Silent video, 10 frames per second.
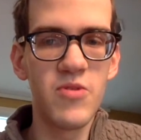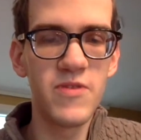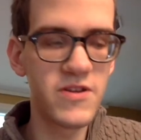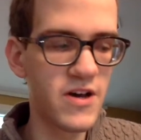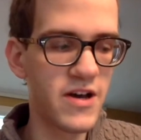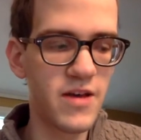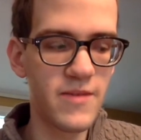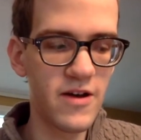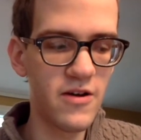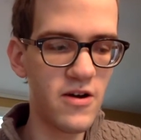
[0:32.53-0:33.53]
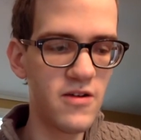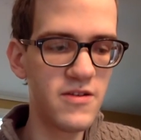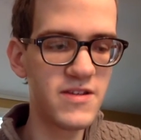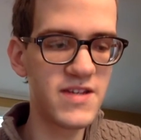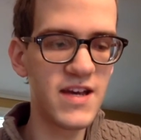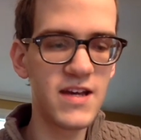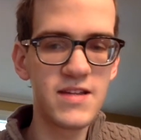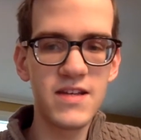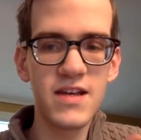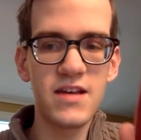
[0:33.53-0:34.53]
going to be talking about are these
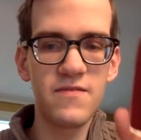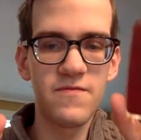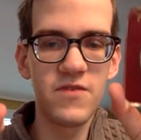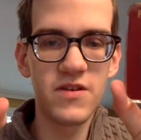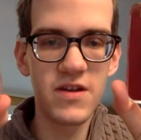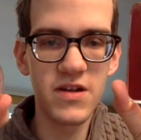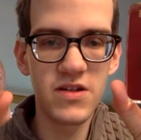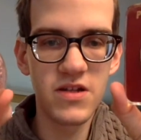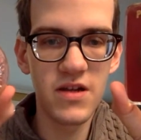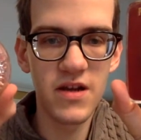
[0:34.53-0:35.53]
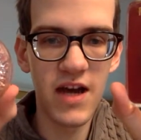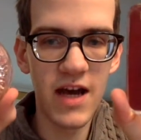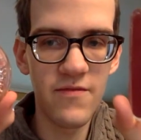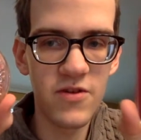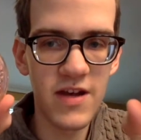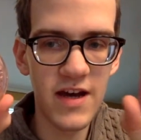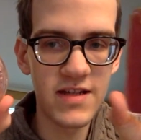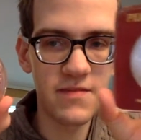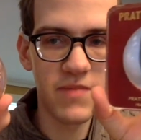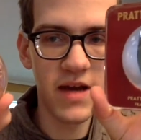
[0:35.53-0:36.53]
antique, vintage,
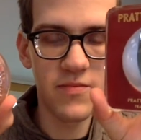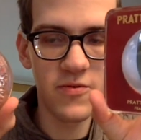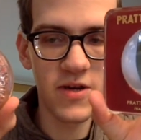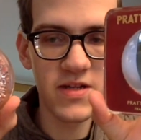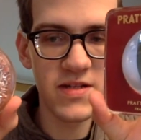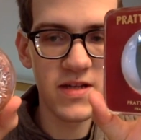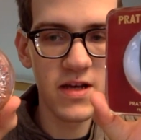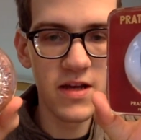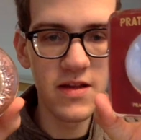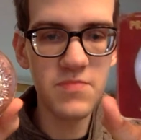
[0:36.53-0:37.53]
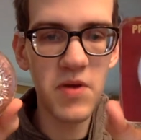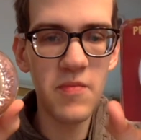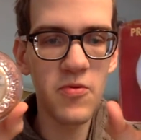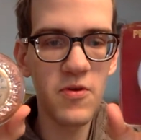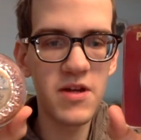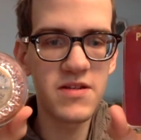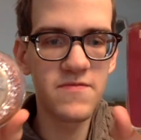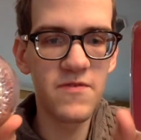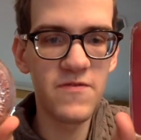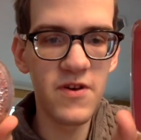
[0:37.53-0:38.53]
advertising paperweights. These paperweights
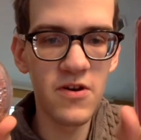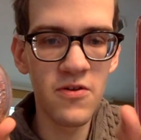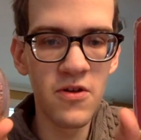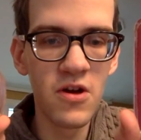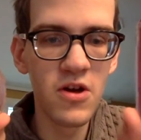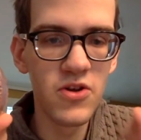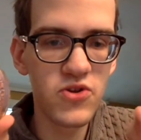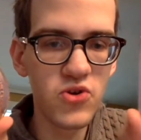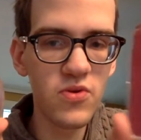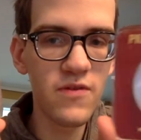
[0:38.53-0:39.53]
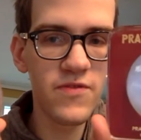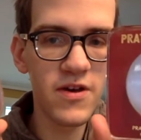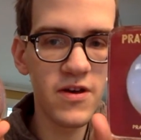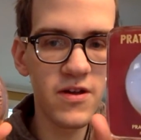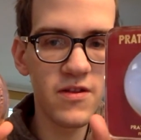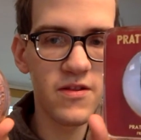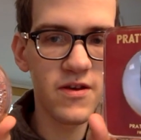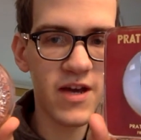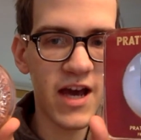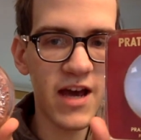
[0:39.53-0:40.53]
fulfill two of
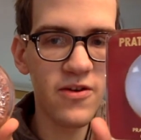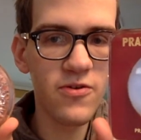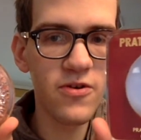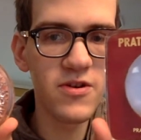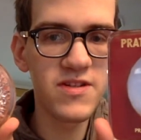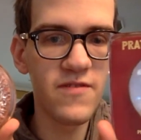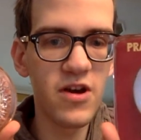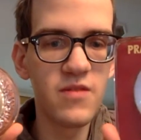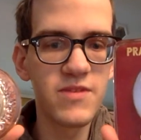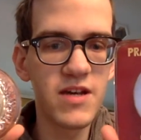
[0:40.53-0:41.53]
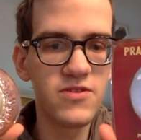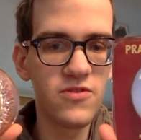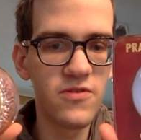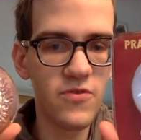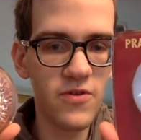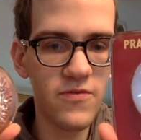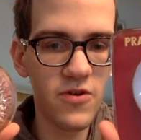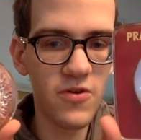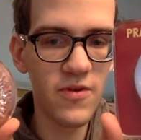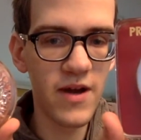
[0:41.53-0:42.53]
the categories of items I sort of look
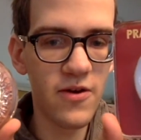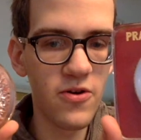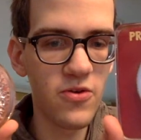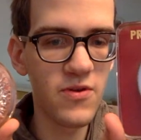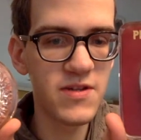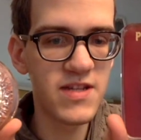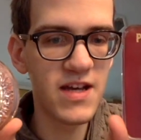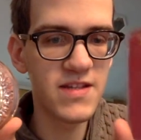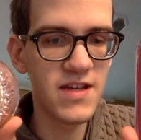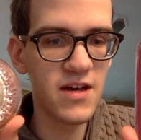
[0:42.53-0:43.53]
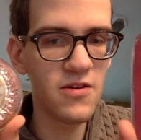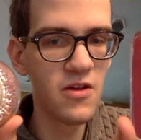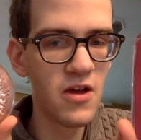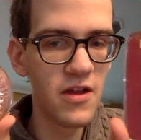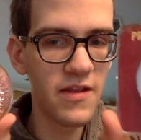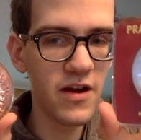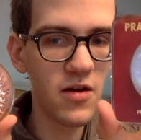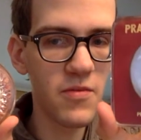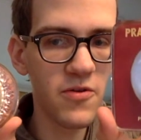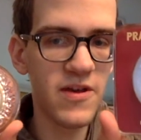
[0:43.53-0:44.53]
for when I go to an estate sale. They
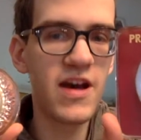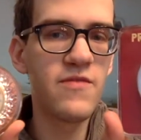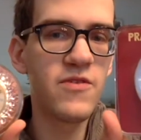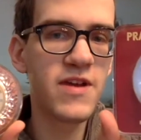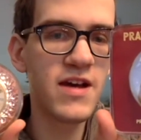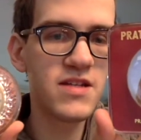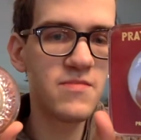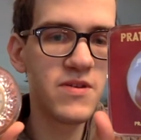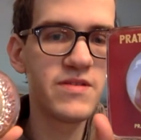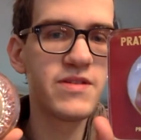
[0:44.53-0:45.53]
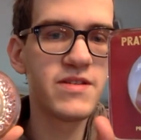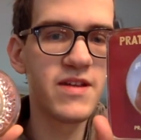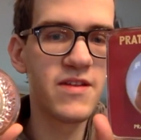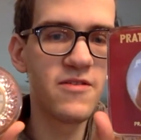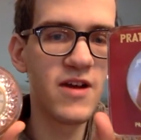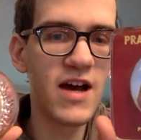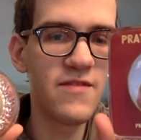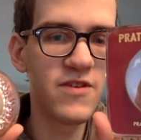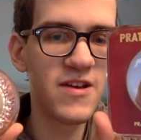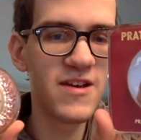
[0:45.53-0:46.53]
are both advertising pieces and they're
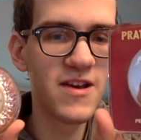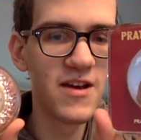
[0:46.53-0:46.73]
heavy.